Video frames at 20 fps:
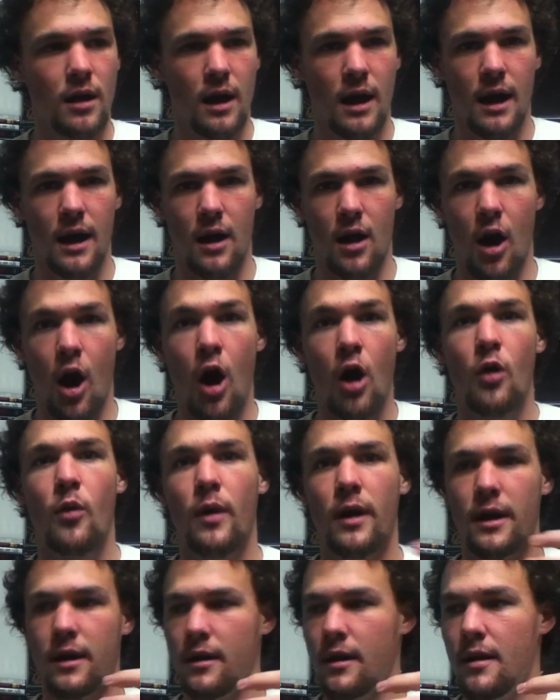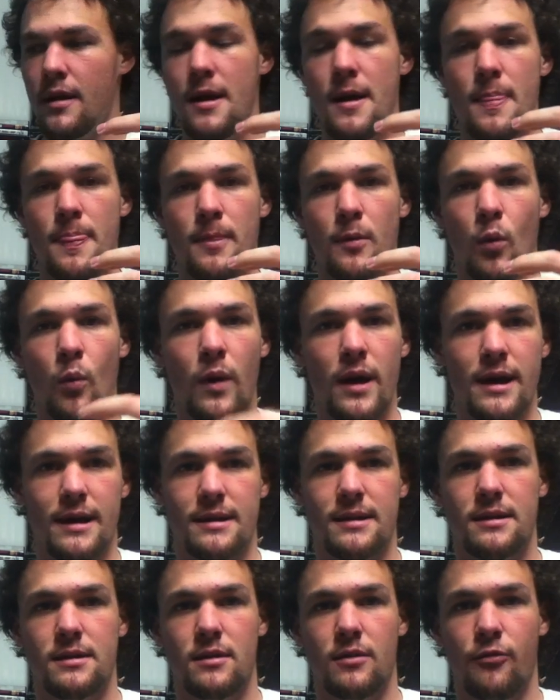Arwen
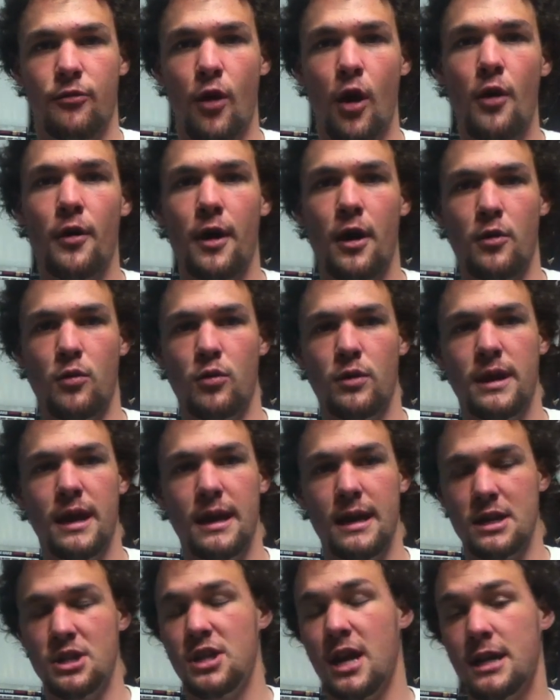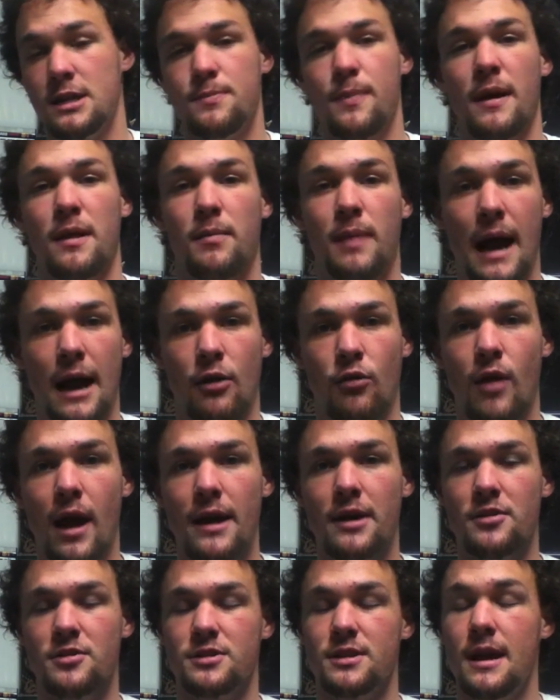with Frodo getting chased by the Black
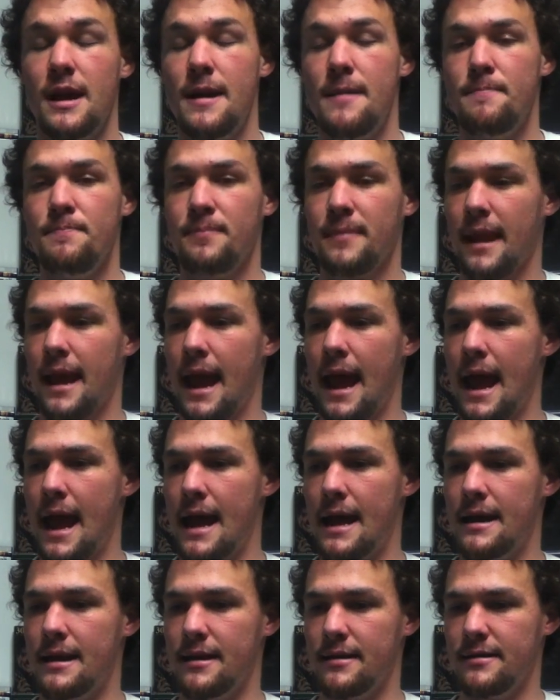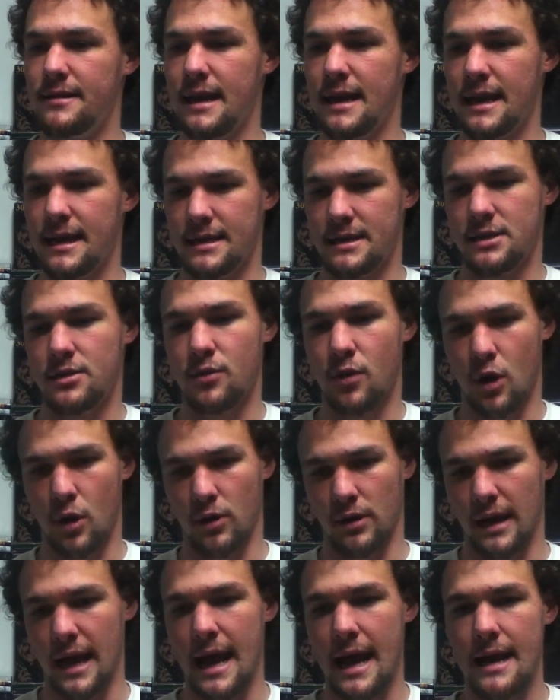Riders. And they get to
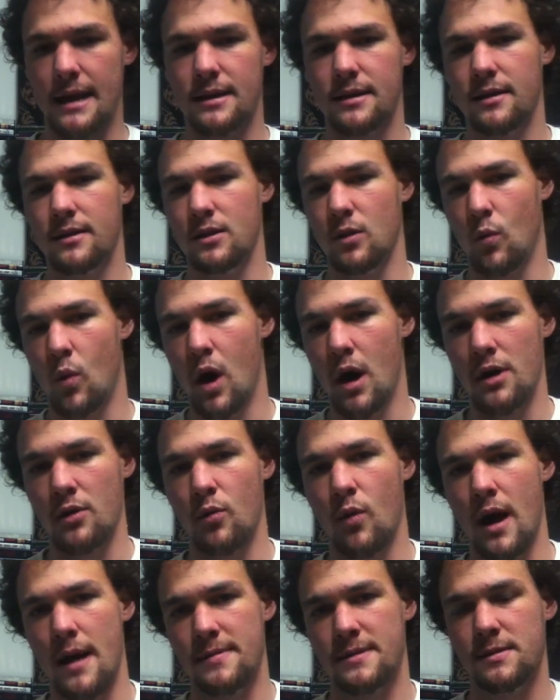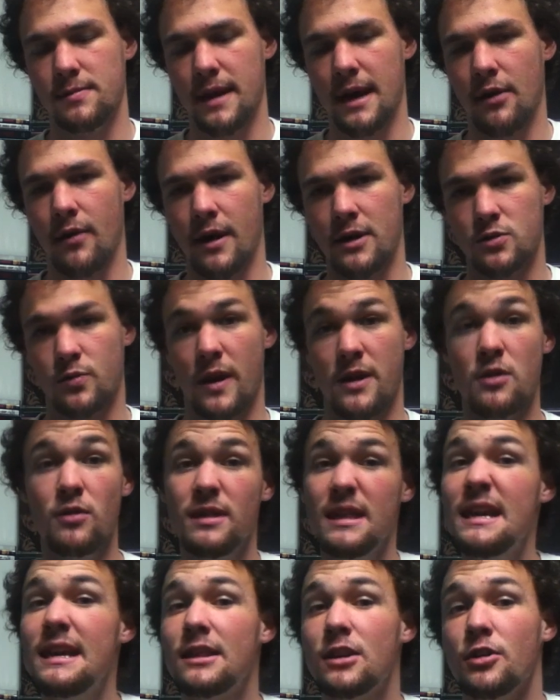her land, the water wipes the Black Riders away. You
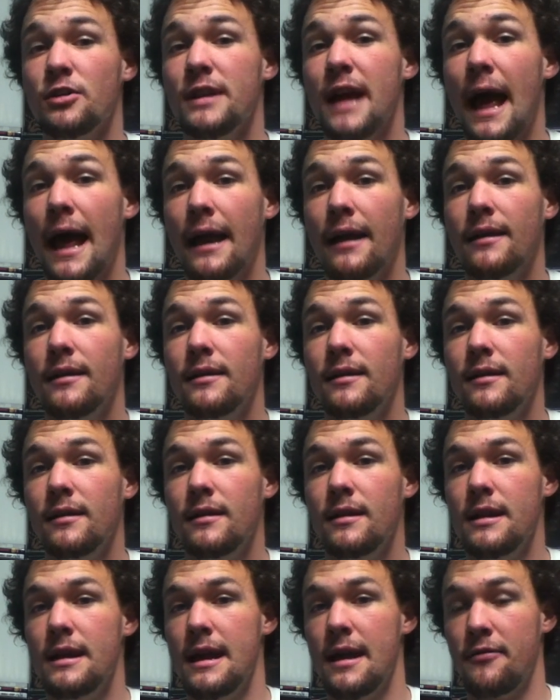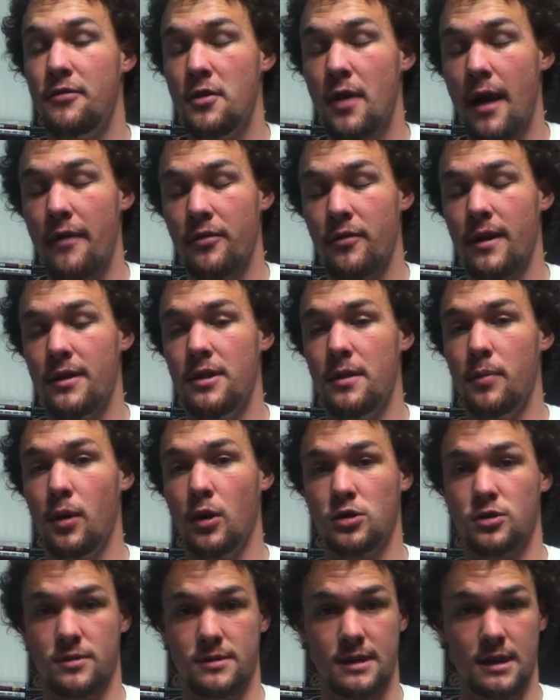think they're dead if you haven't read the
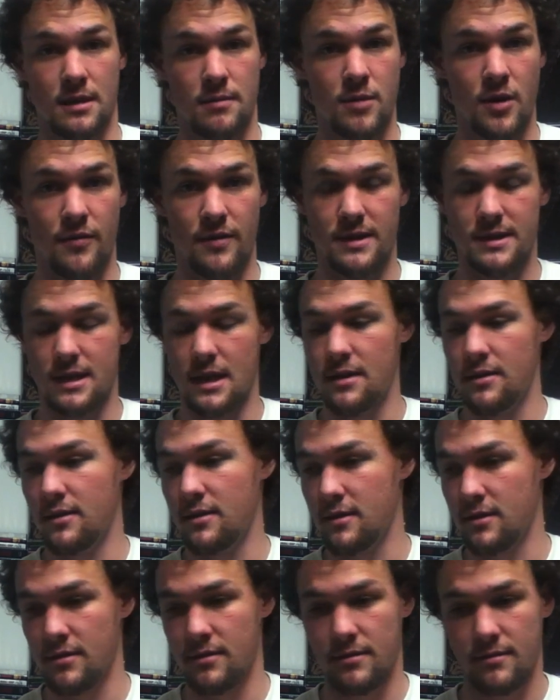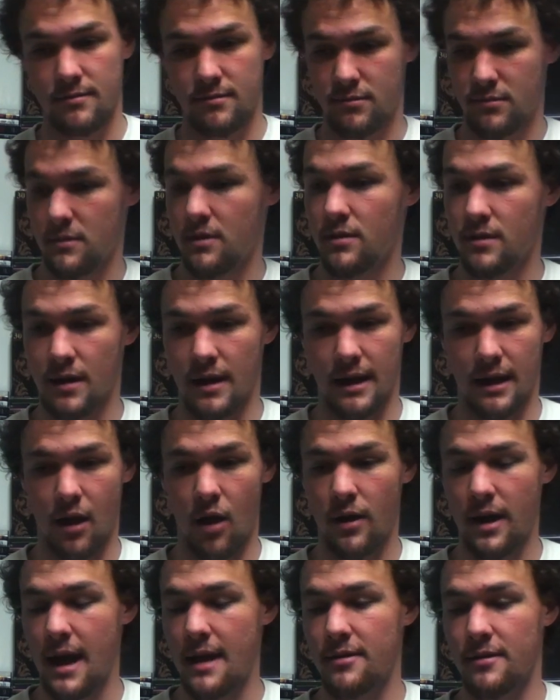books or seen the movies. And they're like,
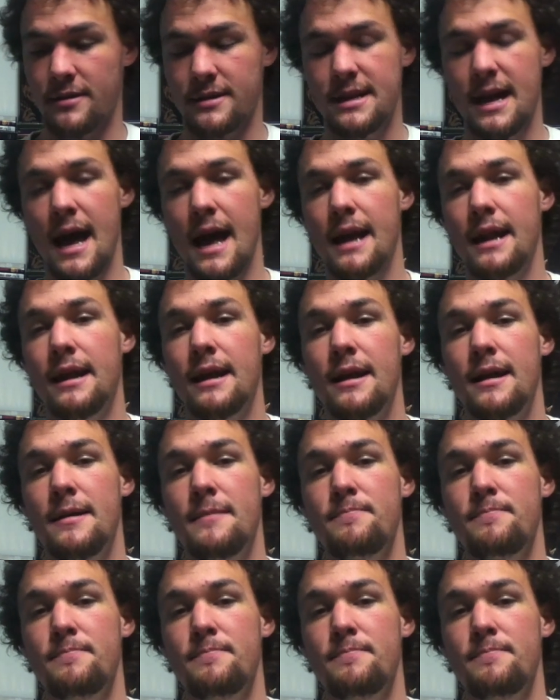okay, they're dead.